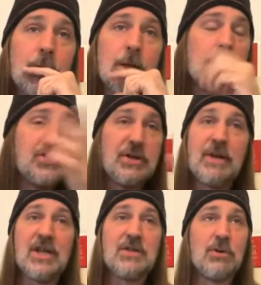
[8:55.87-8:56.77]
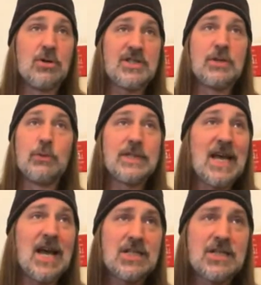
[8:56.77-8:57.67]
The shipping out to Boston was
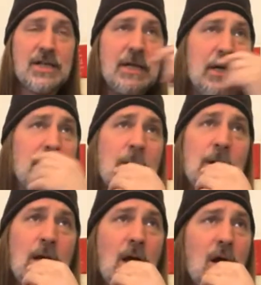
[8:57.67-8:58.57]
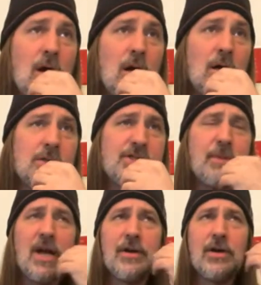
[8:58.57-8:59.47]
excellent.
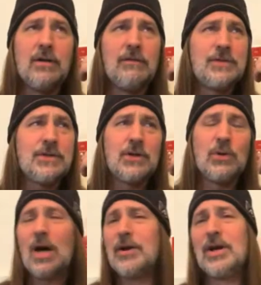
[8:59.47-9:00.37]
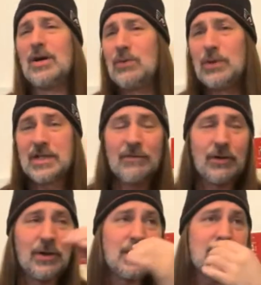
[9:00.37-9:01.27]
Shipping out to, I don't know,
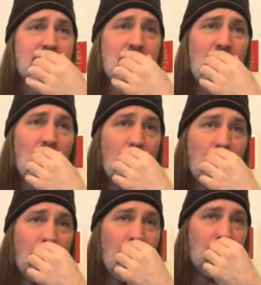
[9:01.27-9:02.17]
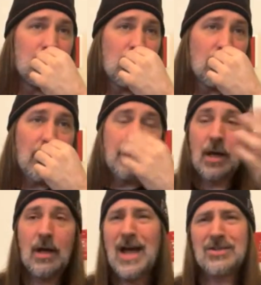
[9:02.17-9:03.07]
whichever it is. And
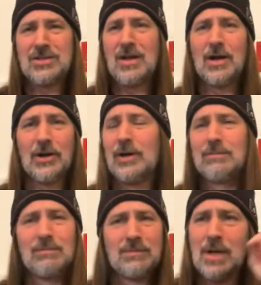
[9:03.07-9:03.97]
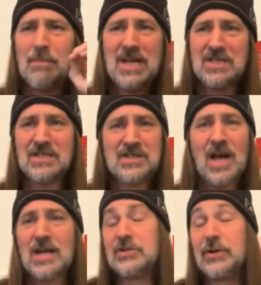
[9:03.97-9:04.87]
the house lager, amazing stuff.
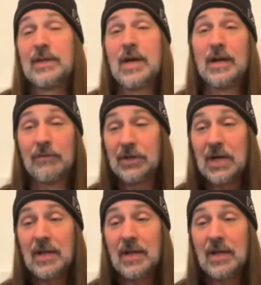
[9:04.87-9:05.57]
I could drink that every day.